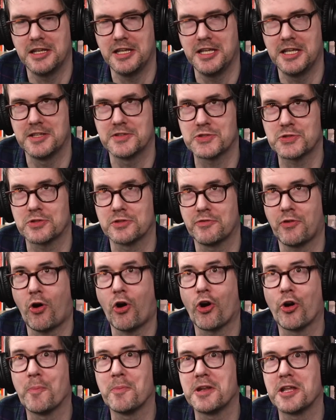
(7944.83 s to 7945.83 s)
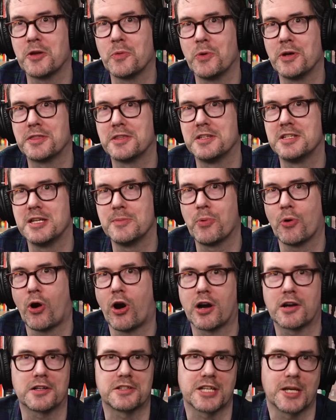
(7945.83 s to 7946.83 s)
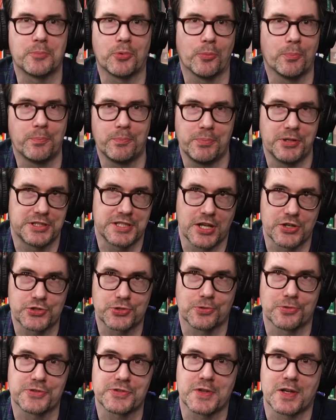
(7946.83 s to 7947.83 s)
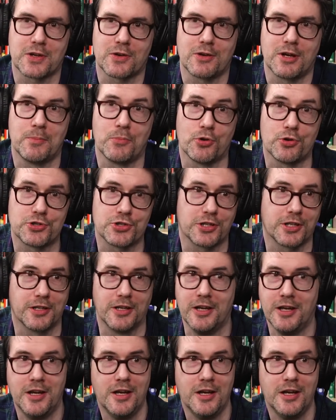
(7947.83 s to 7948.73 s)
in sort of harmony with the deeper archetypal potentials that are emerging.